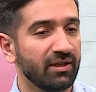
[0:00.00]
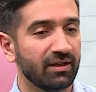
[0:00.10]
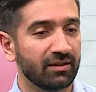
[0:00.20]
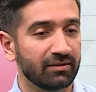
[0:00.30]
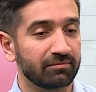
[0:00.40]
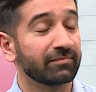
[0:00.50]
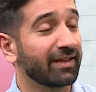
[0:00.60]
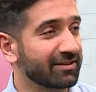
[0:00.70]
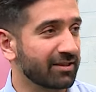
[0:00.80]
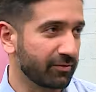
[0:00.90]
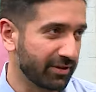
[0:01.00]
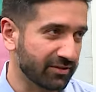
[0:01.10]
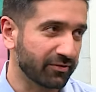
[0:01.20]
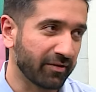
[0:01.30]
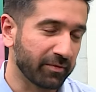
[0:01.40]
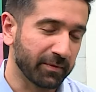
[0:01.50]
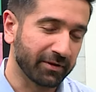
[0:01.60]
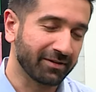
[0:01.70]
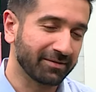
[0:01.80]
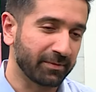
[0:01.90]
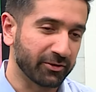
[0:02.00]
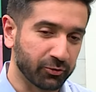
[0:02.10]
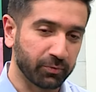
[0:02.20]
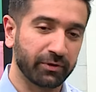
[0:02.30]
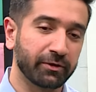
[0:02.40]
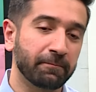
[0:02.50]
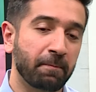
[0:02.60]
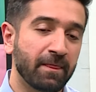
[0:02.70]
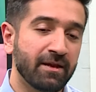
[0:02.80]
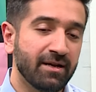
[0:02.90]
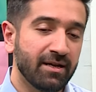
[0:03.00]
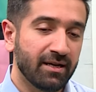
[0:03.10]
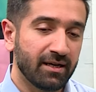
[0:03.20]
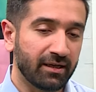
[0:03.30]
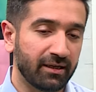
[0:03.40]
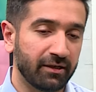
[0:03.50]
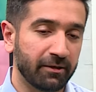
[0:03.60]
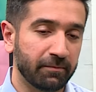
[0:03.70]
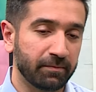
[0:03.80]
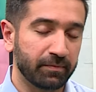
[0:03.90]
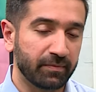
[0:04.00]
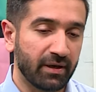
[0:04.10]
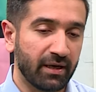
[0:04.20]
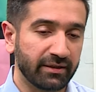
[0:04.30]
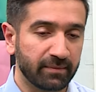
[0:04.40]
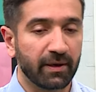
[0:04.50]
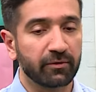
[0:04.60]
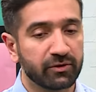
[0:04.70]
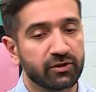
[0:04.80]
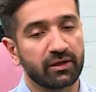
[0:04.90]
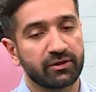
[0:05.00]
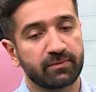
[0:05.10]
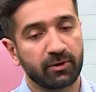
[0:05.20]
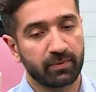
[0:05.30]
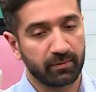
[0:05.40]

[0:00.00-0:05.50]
Um, thanks, Dawar. Thanks for having me here. Pleasure to be here. Um, I think part of the challenge about